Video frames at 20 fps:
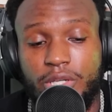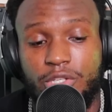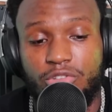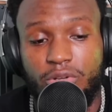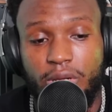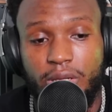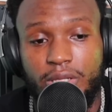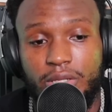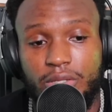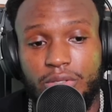they're
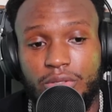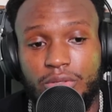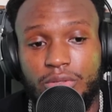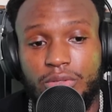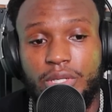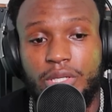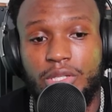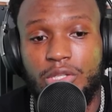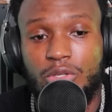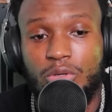tracking
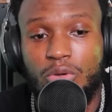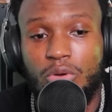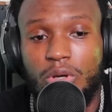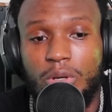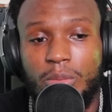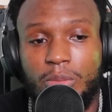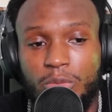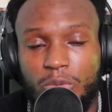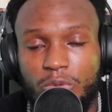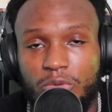you then you
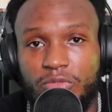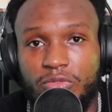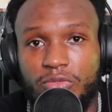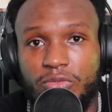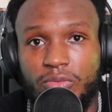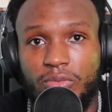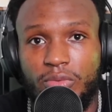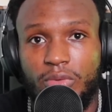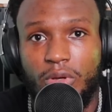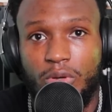gotta move
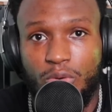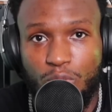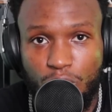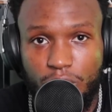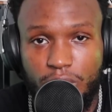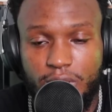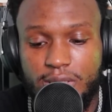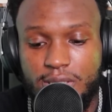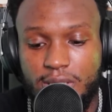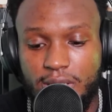
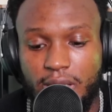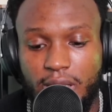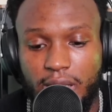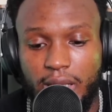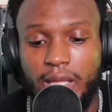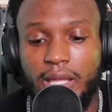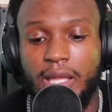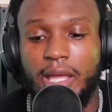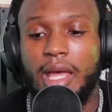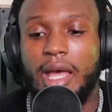according to
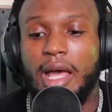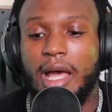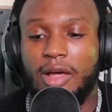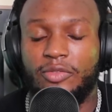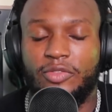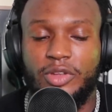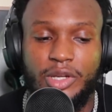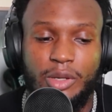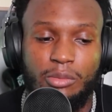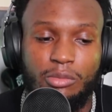that
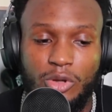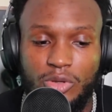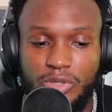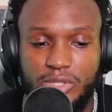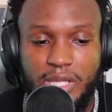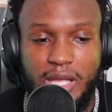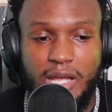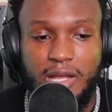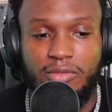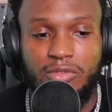i think the
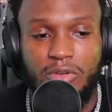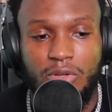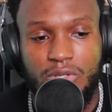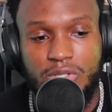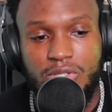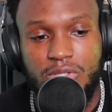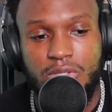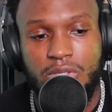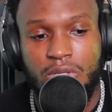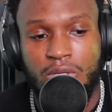most that i've
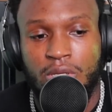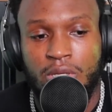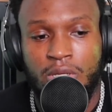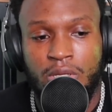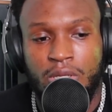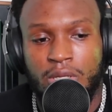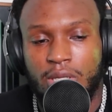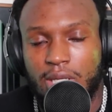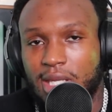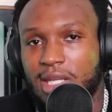lost
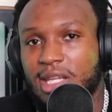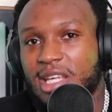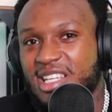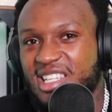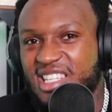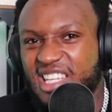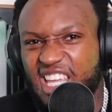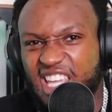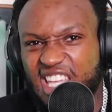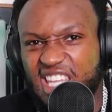in a
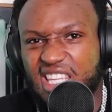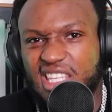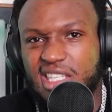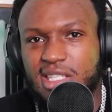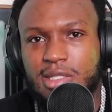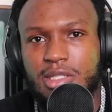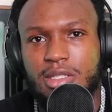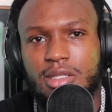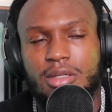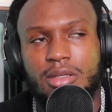day
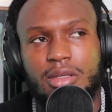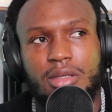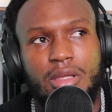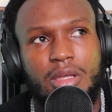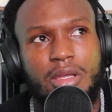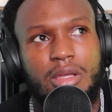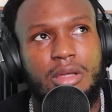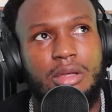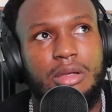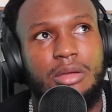is
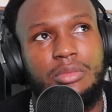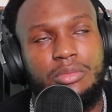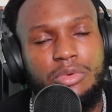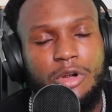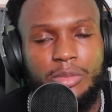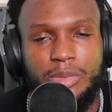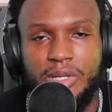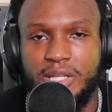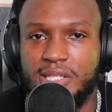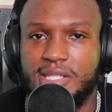
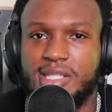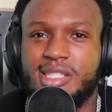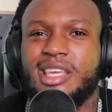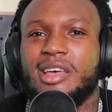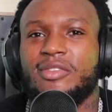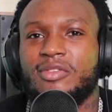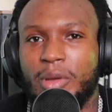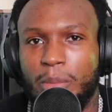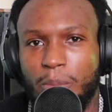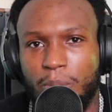probably
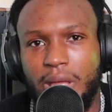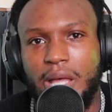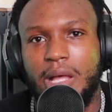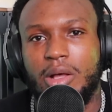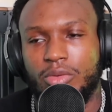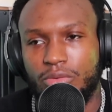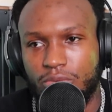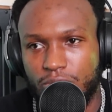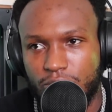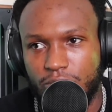seven
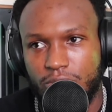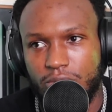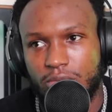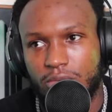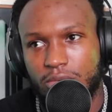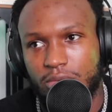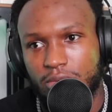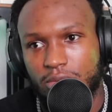pounds